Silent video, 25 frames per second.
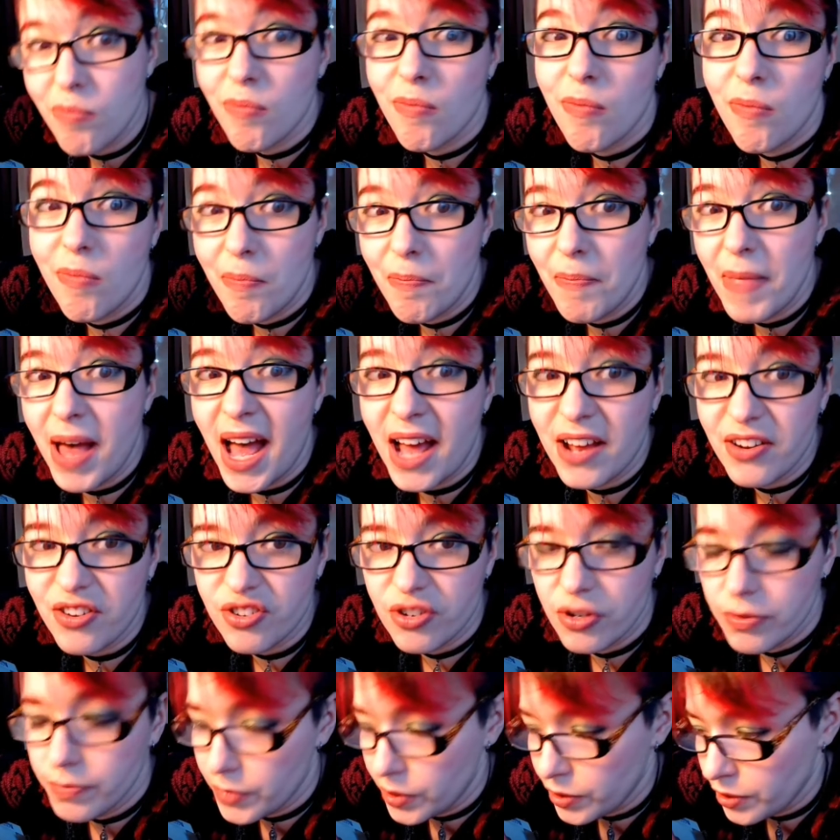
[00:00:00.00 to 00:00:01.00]
mash
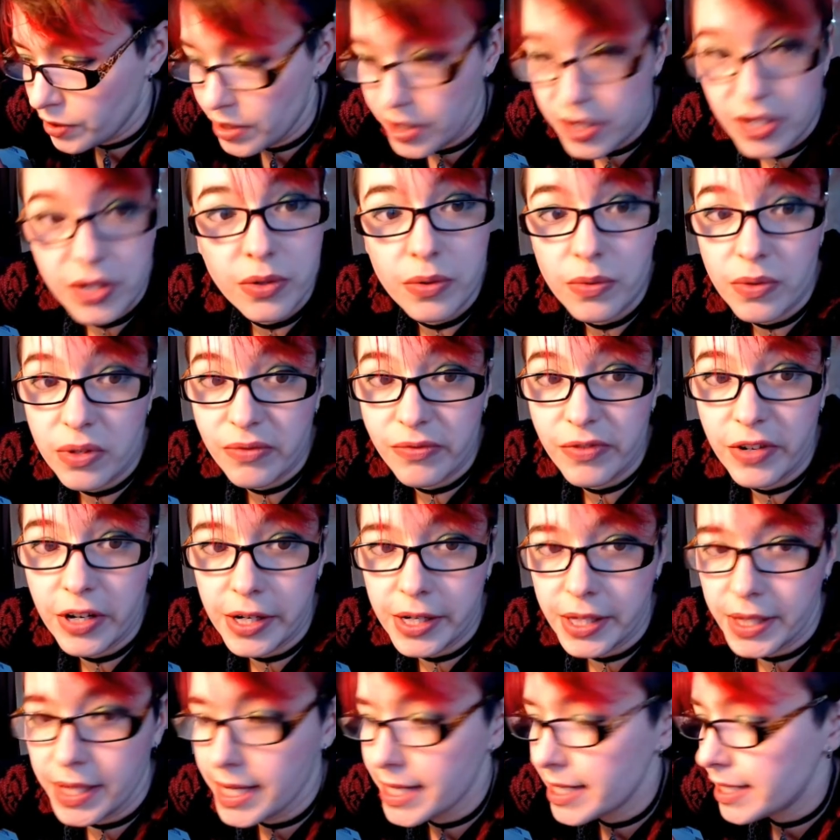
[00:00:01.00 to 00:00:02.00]
them. You're going to do it with a very
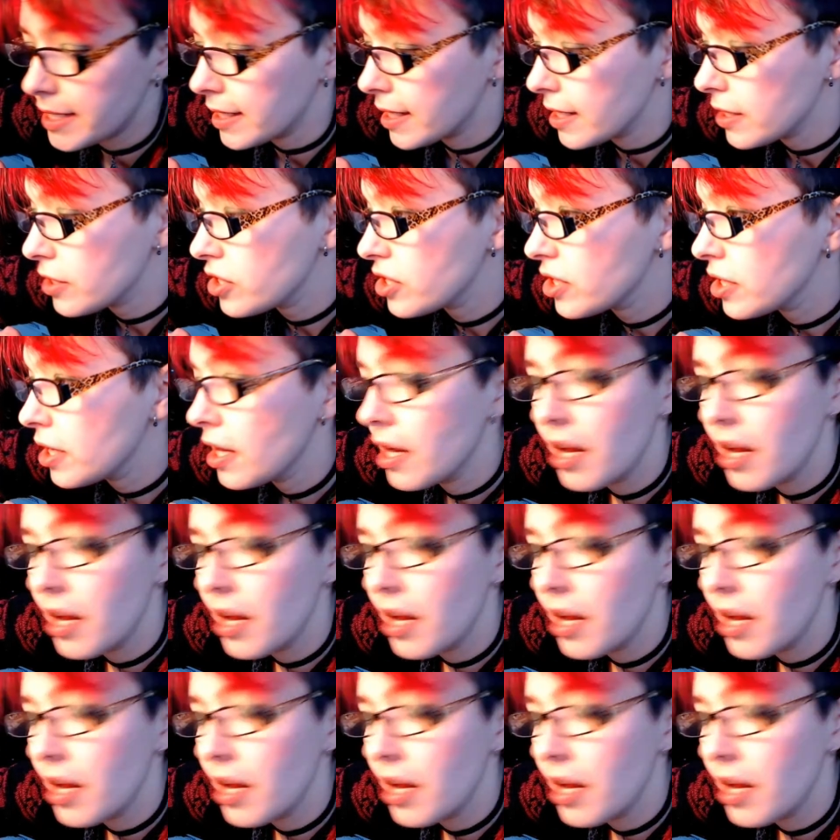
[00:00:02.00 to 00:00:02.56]
light touch.